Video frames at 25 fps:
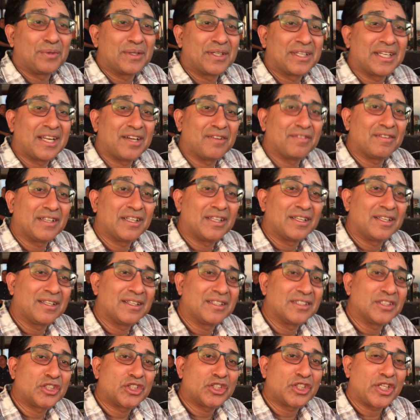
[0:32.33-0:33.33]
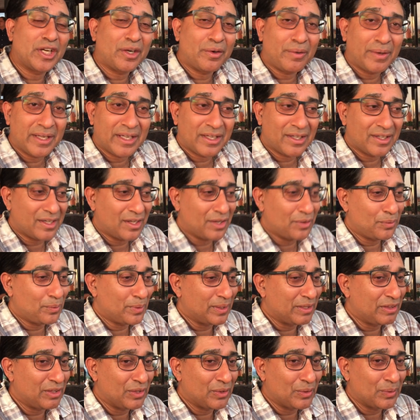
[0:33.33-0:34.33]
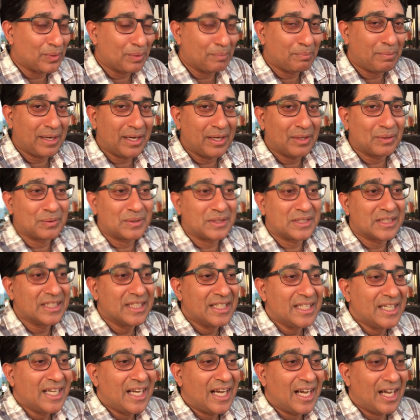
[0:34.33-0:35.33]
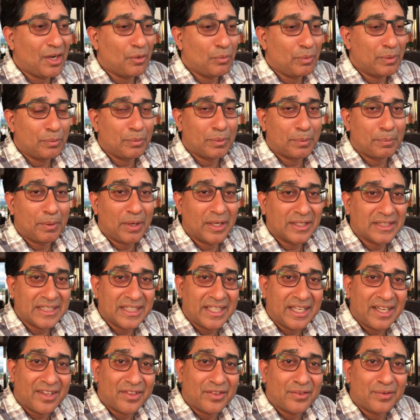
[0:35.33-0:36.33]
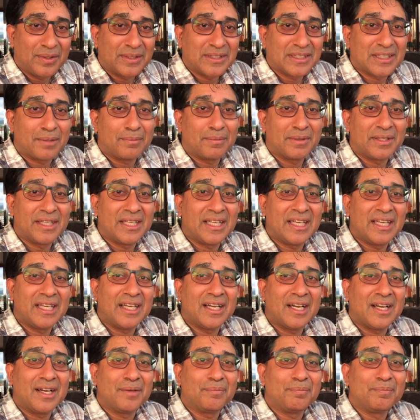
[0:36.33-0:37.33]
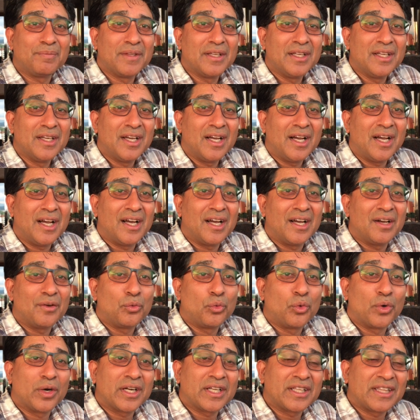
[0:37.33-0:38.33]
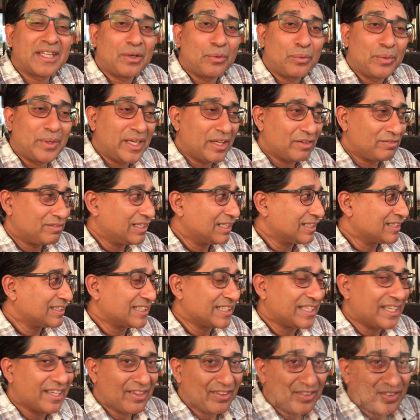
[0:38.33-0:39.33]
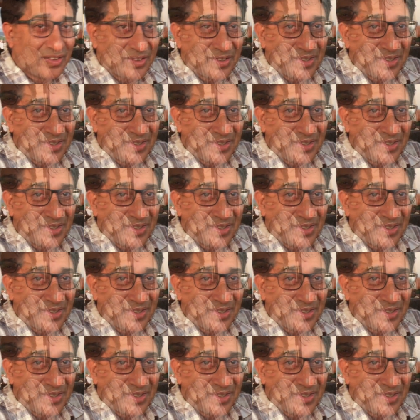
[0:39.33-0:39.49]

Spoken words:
we're going to have a little sharing with you about how we were brought together and some of the work that we have done together.